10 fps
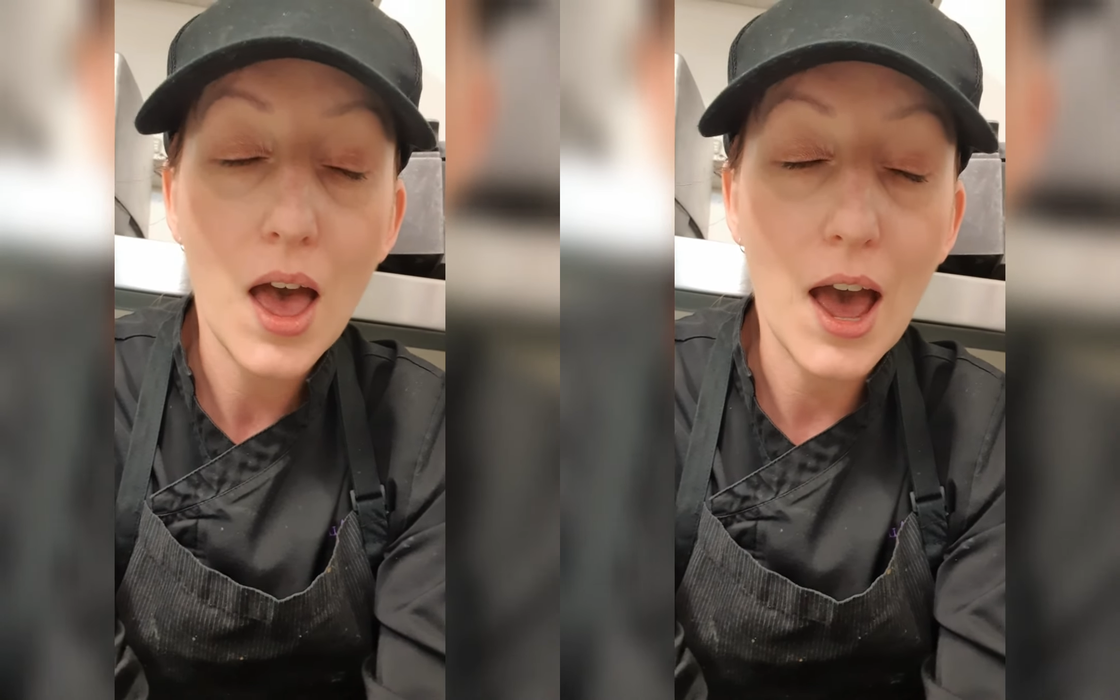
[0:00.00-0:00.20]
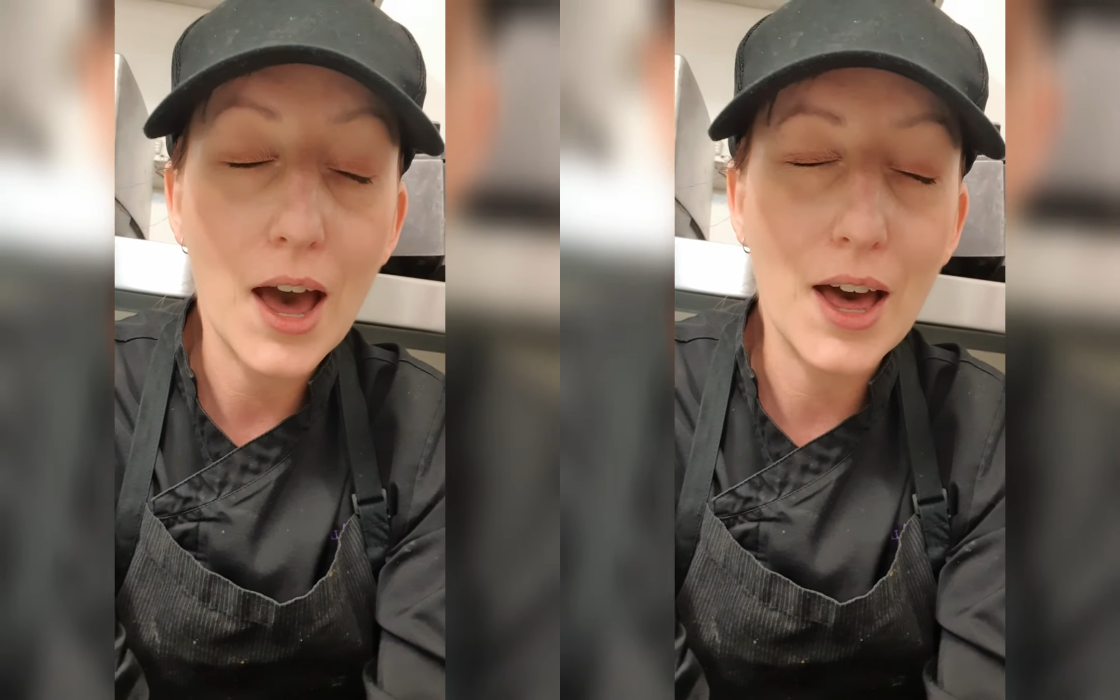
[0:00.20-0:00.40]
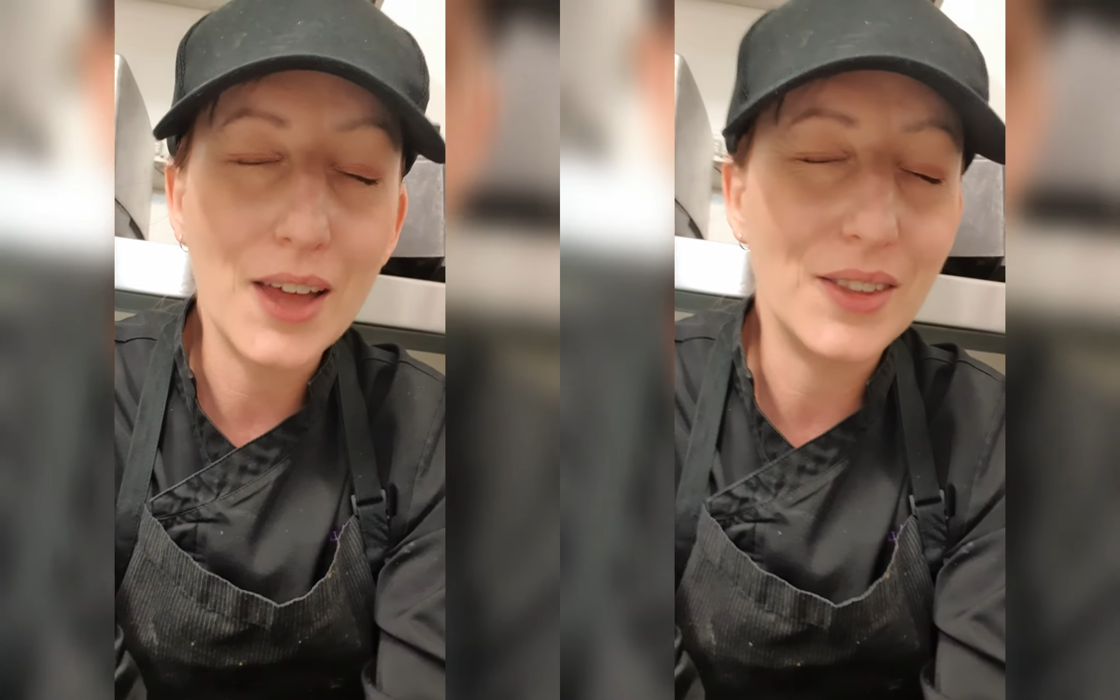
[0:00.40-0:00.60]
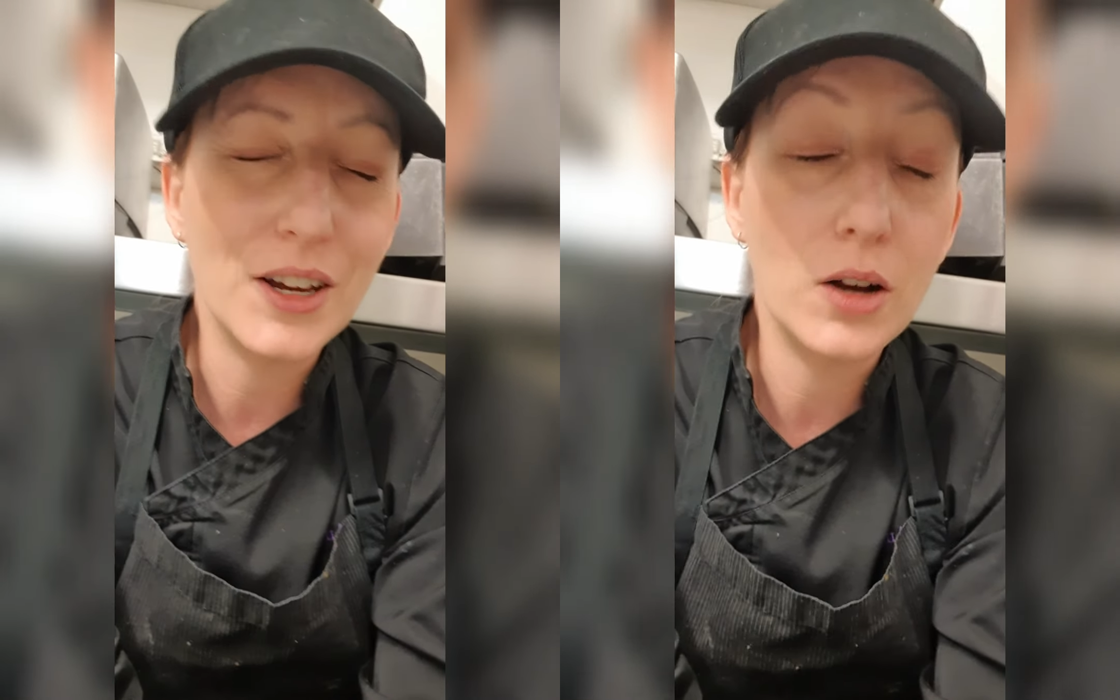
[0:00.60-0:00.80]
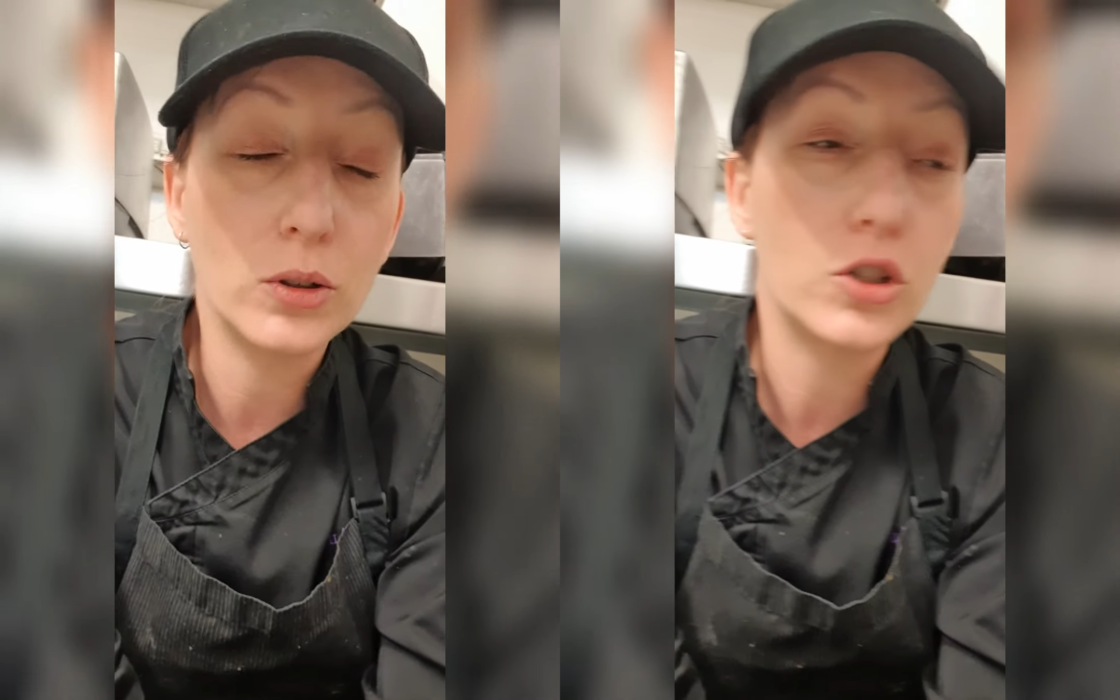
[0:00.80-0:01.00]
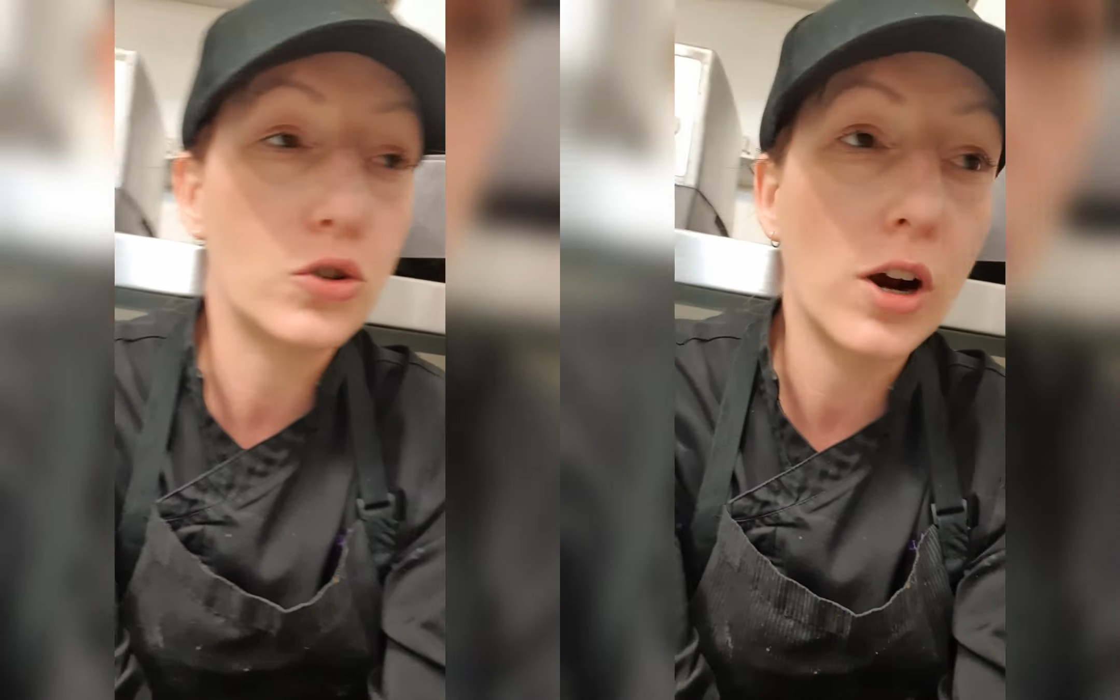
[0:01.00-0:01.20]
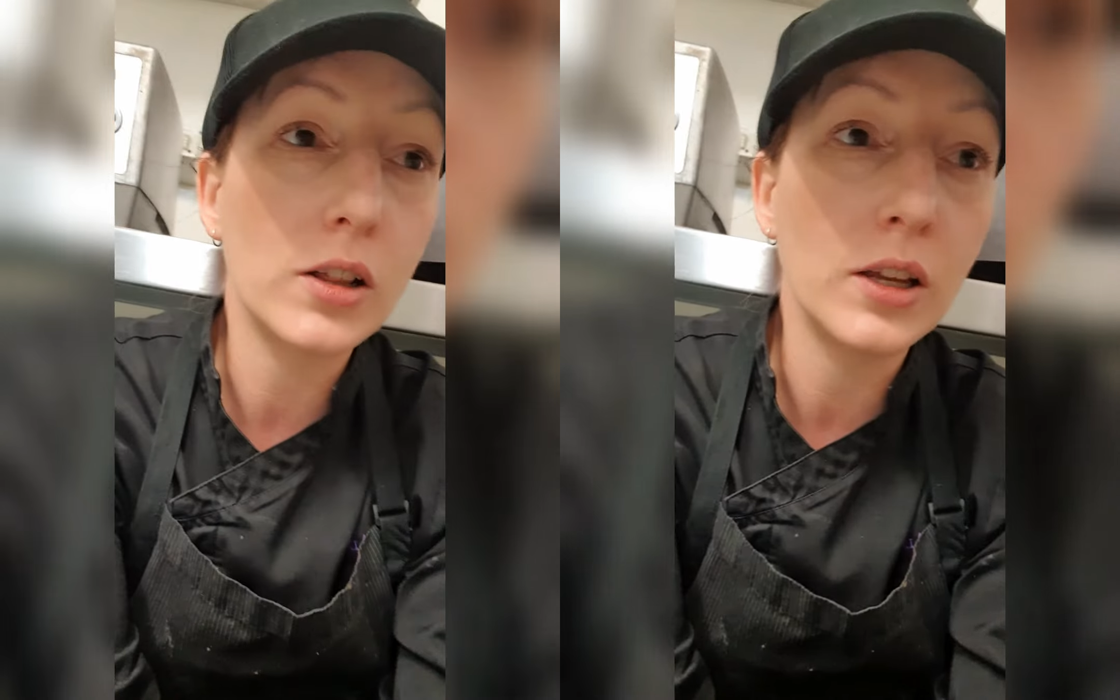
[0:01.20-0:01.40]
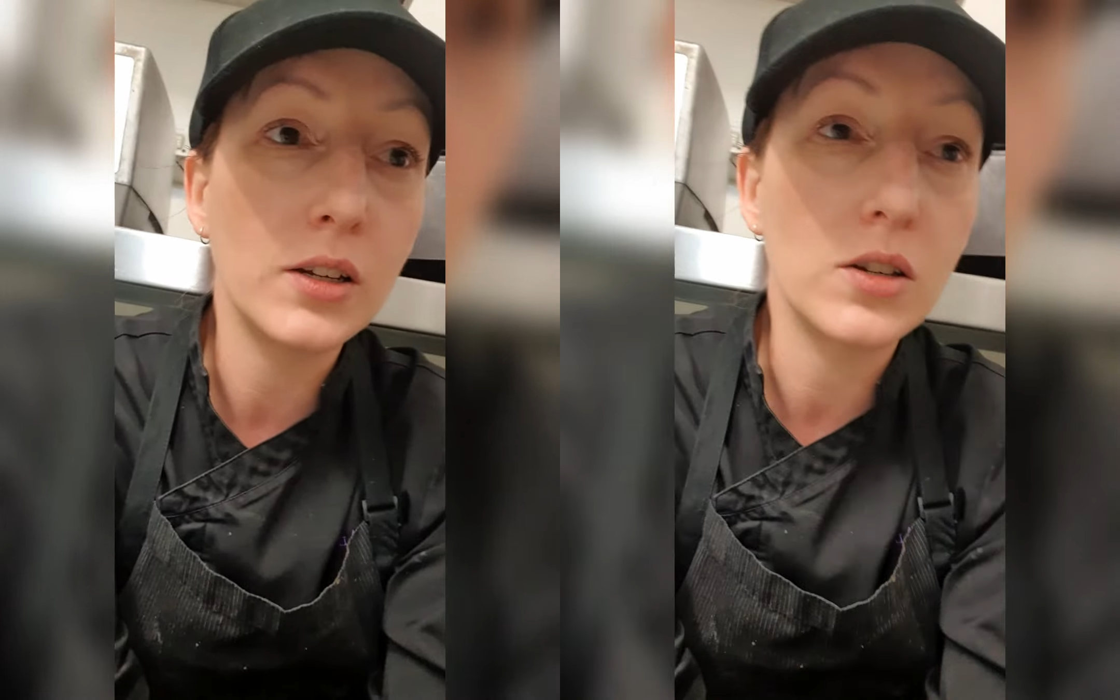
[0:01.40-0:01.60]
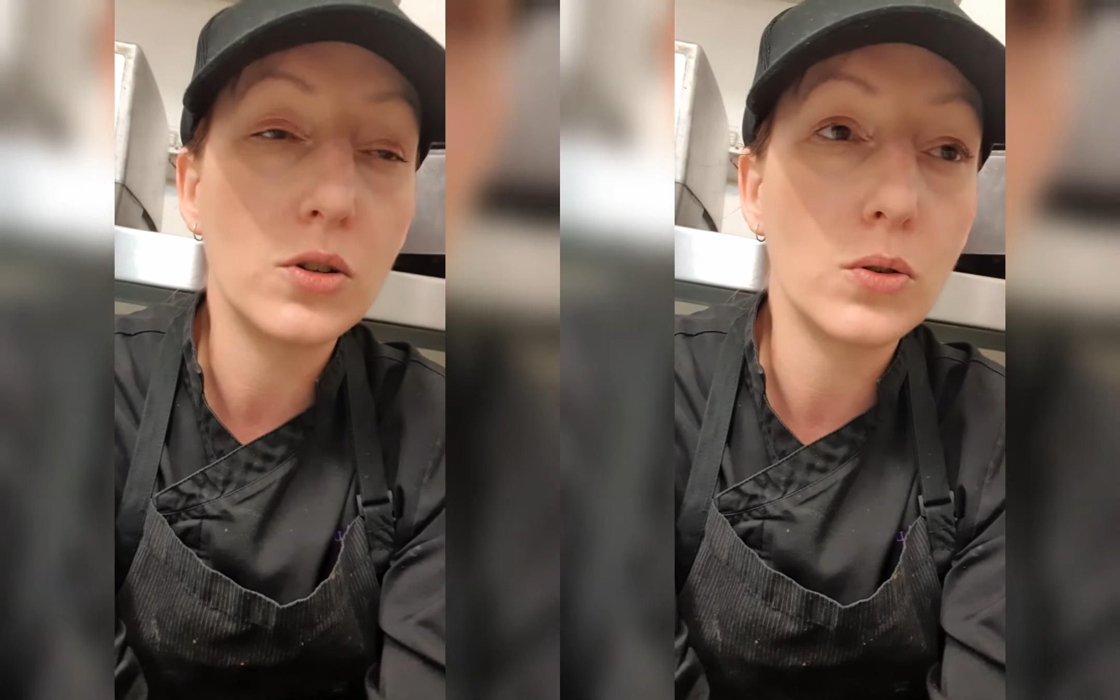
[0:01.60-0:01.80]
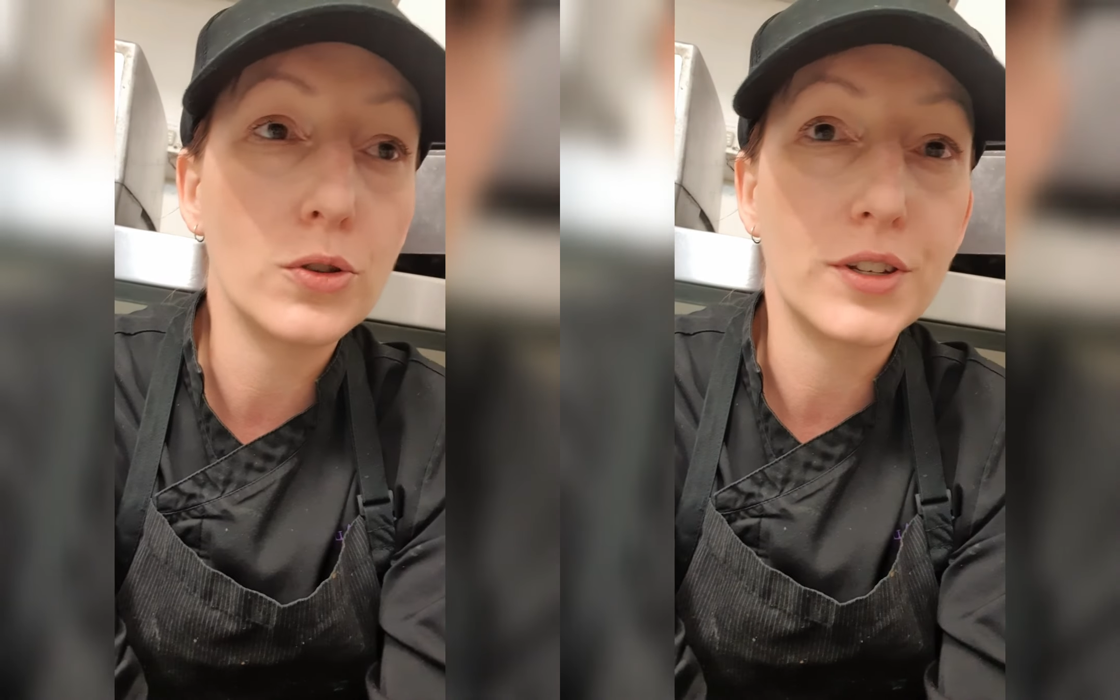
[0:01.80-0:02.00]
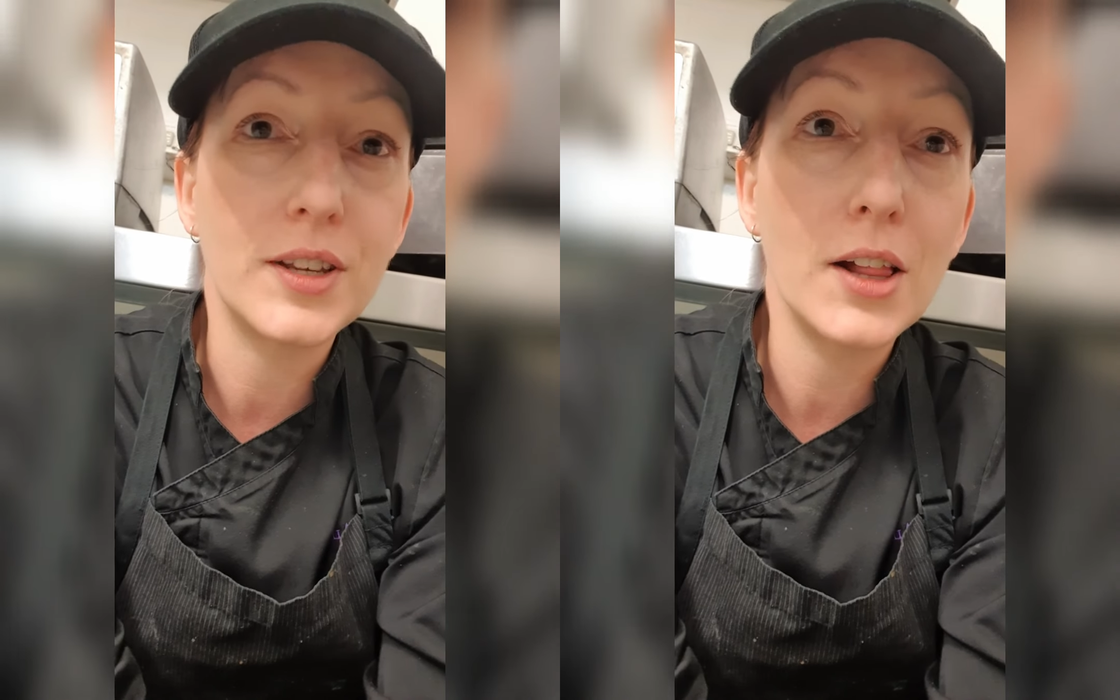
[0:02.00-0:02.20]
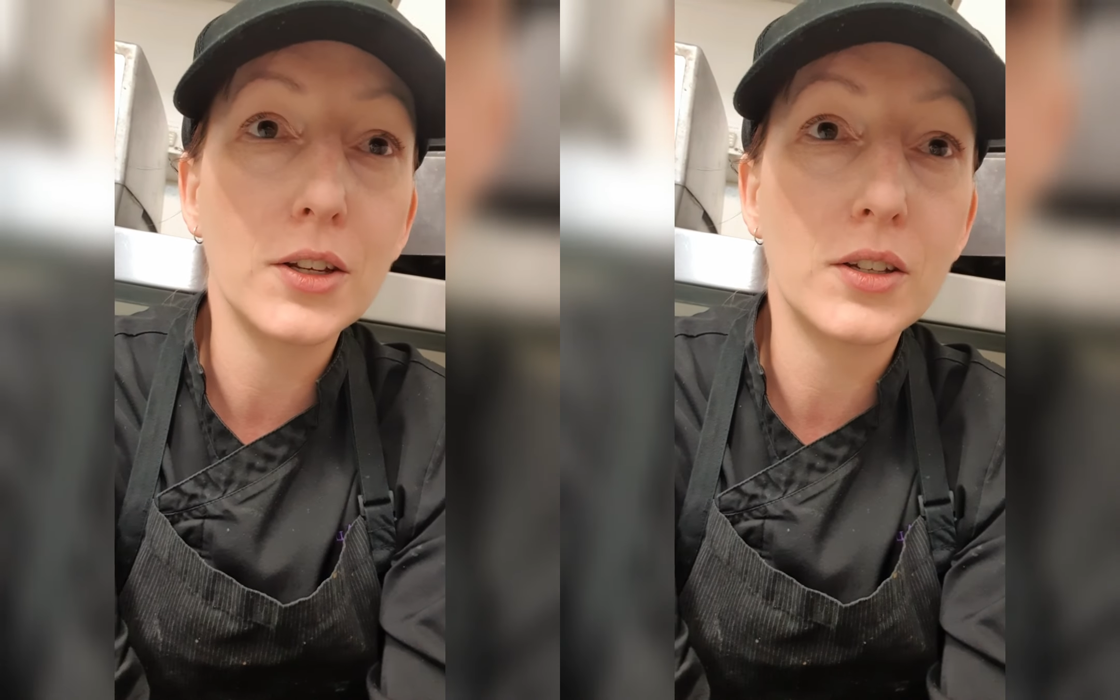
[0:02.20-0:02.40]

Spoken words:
And then I was struggling to do all the salad